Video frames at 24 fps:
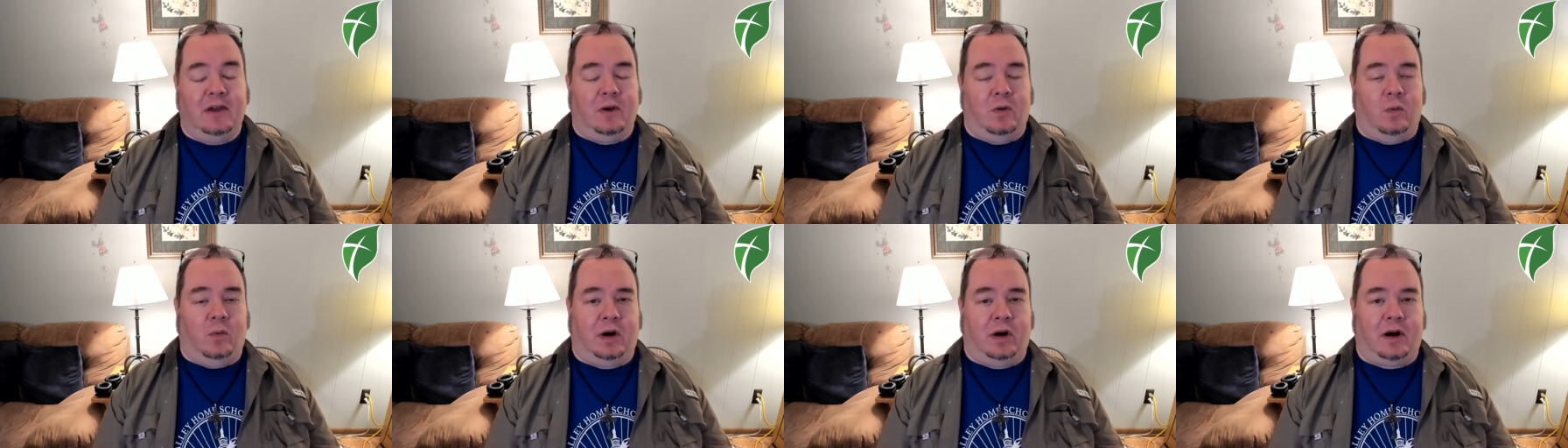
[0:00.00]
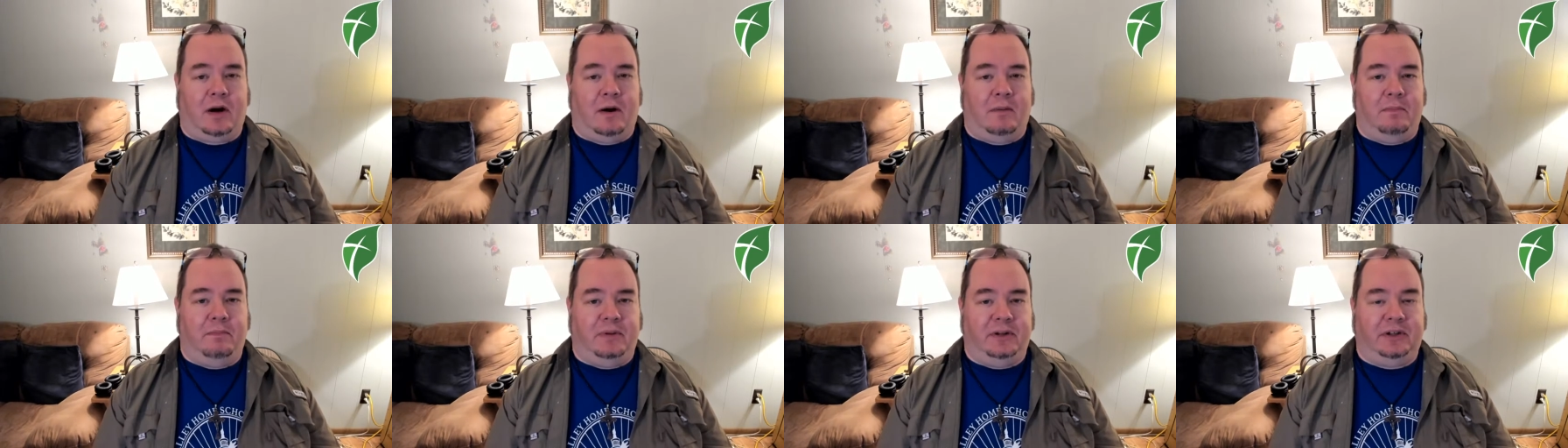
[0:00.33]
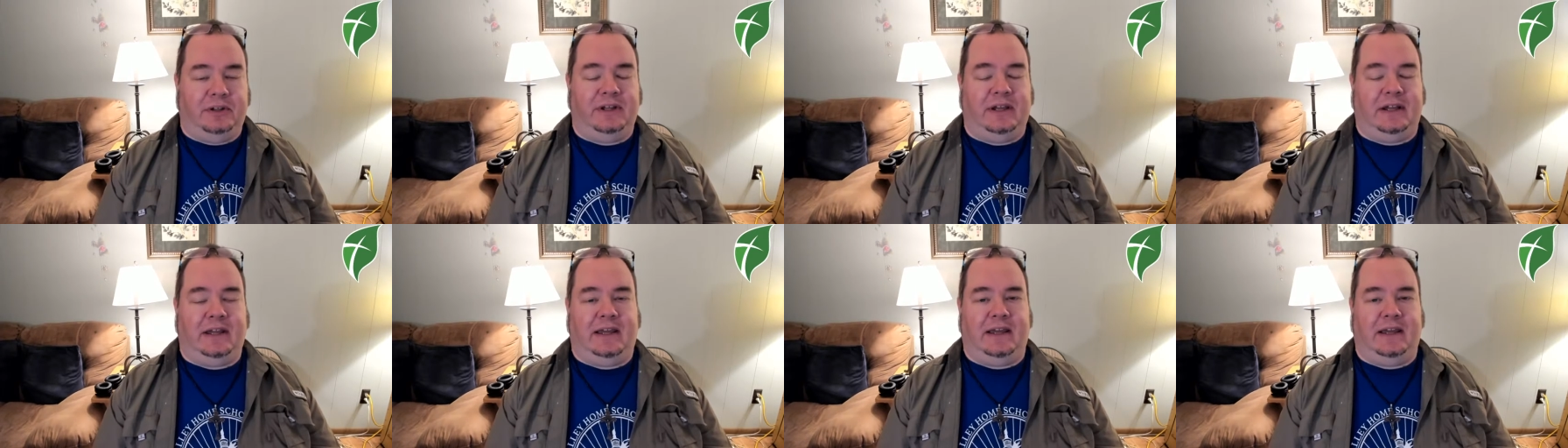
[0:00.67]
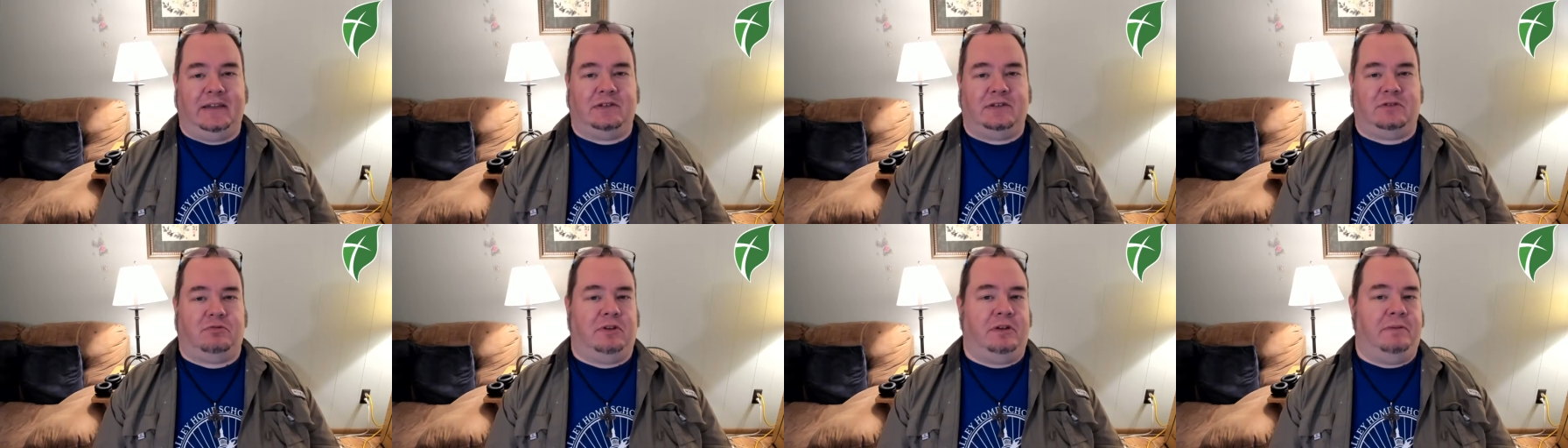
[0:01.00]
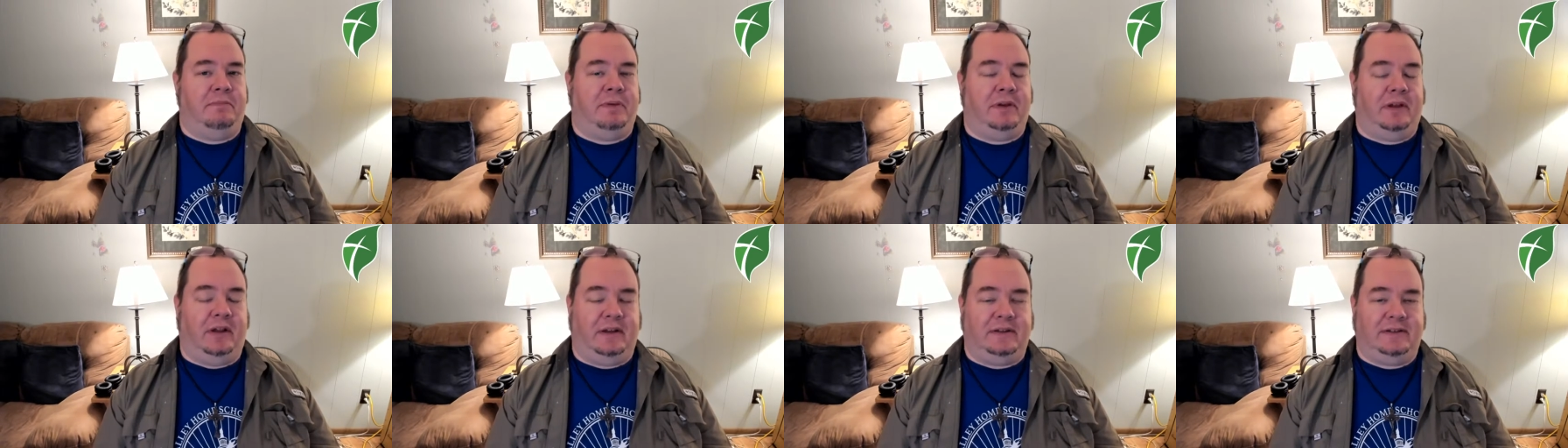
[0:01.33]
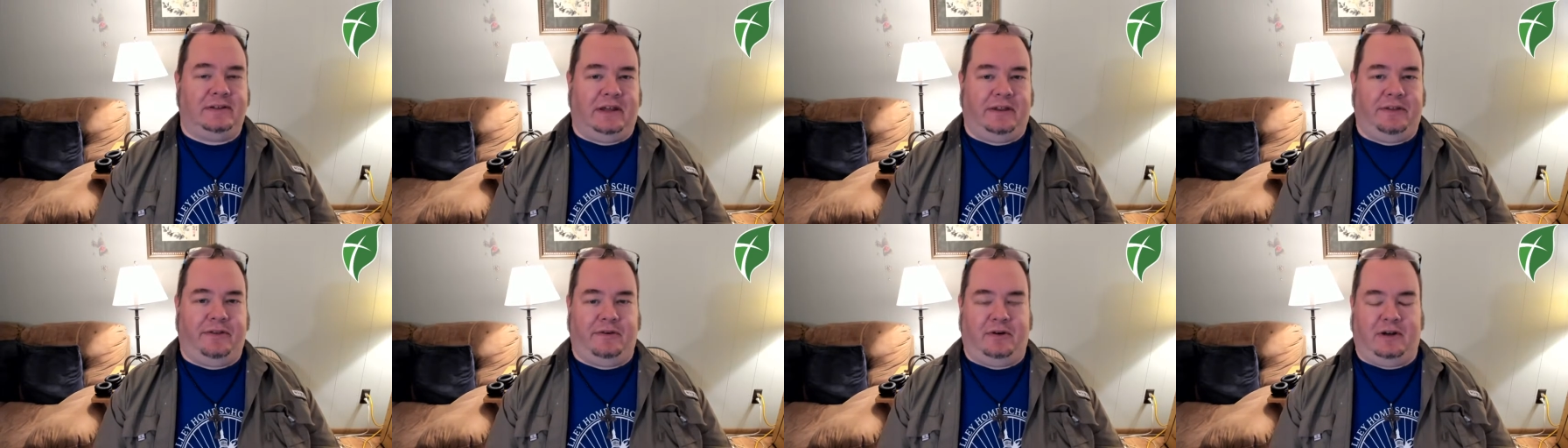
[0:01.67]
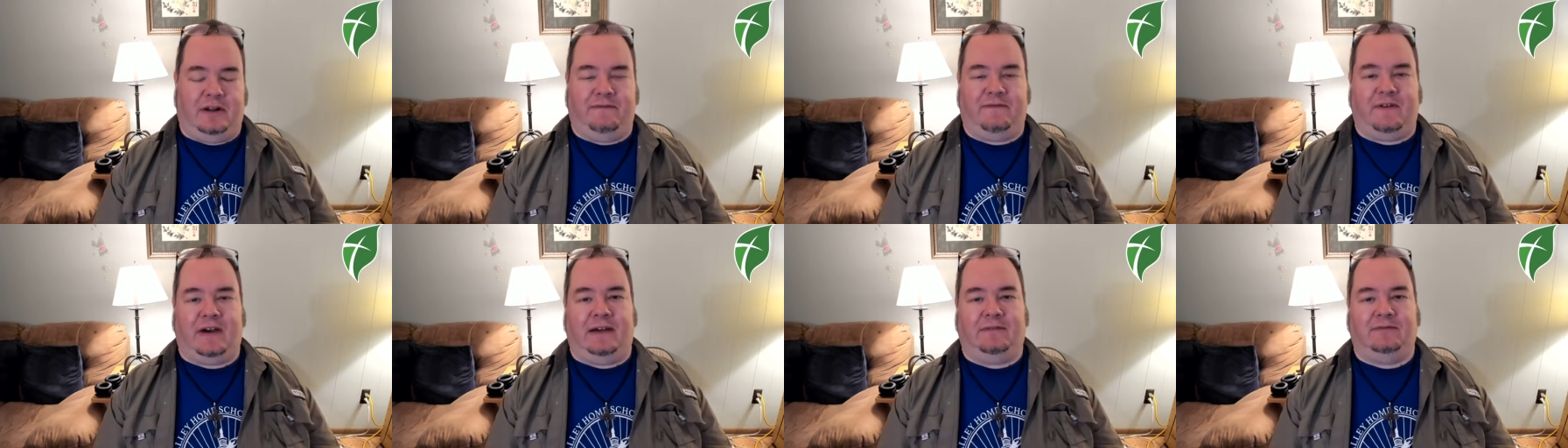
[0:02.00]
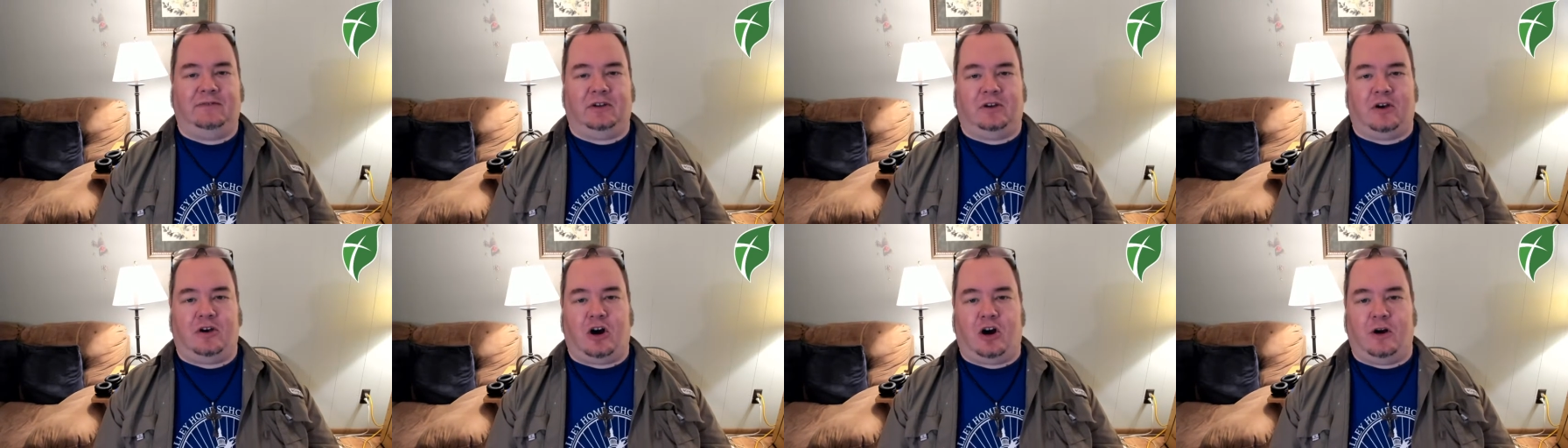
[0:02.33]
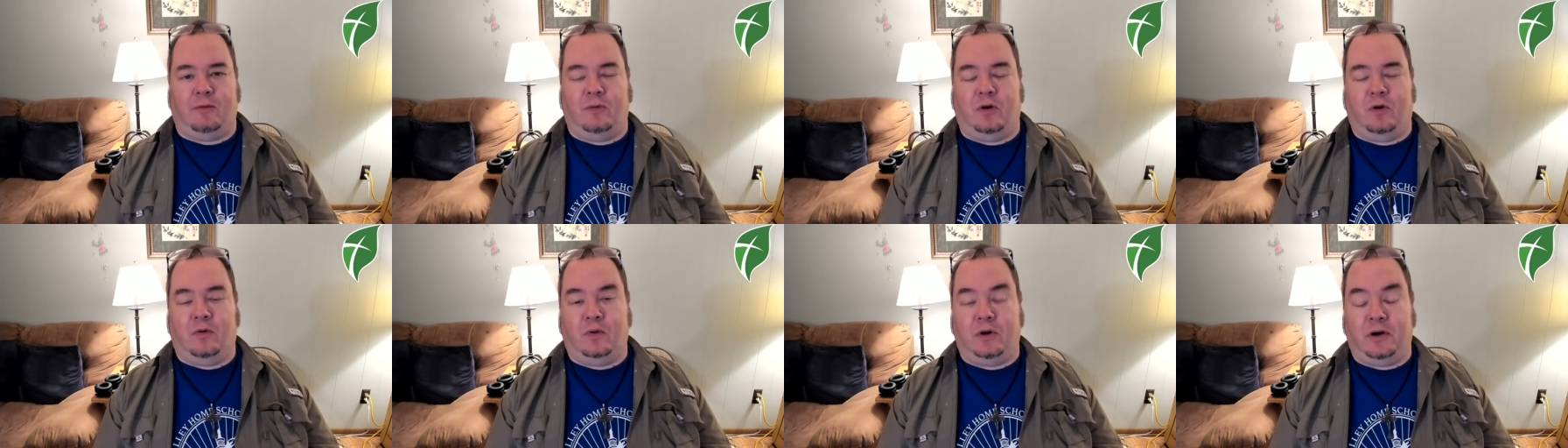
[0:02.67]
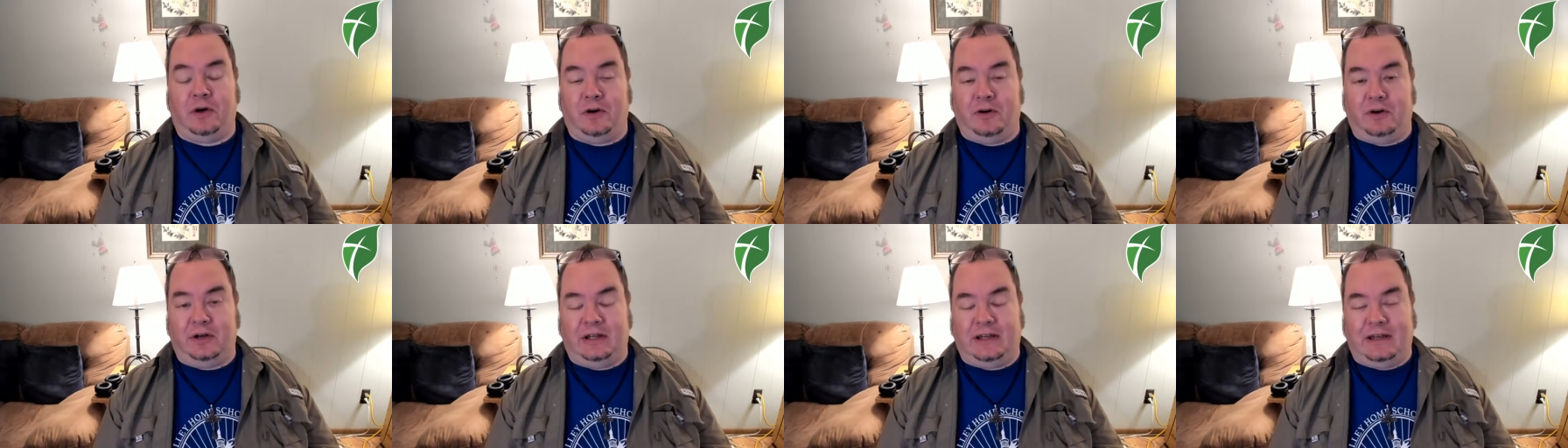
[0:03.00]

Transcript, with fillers: when our building is rebuilt at 35 DeGarmo Road.